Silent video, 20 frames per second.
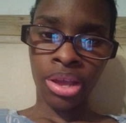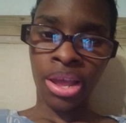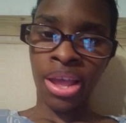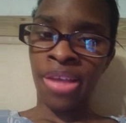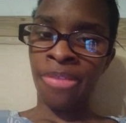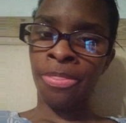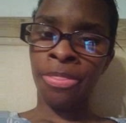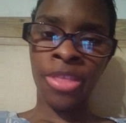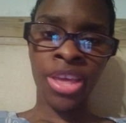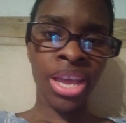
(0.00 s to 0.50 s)

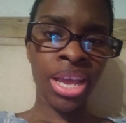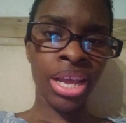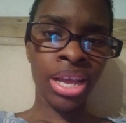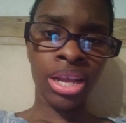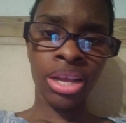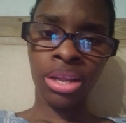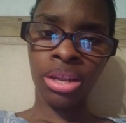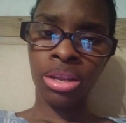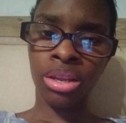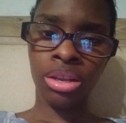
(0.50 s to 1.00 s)
and
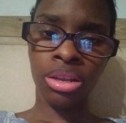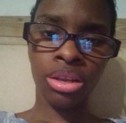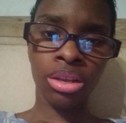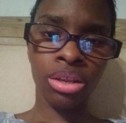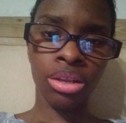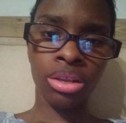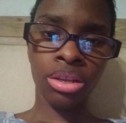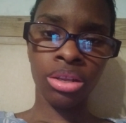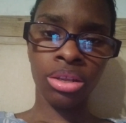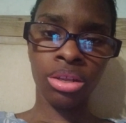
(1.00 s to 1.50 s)
they
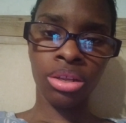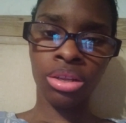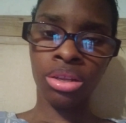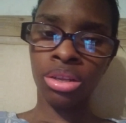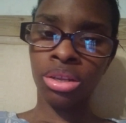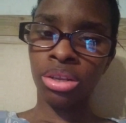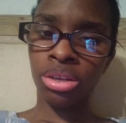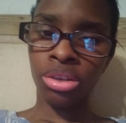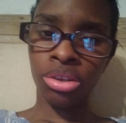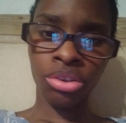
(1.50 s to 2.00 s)

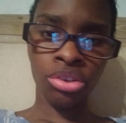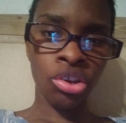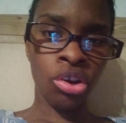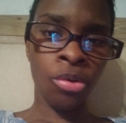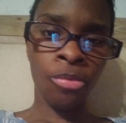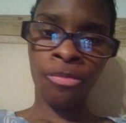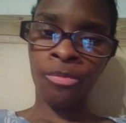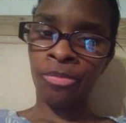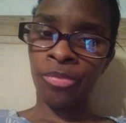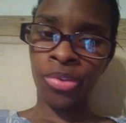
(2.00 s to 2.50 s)

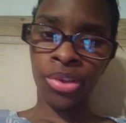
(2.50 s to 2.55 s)
don't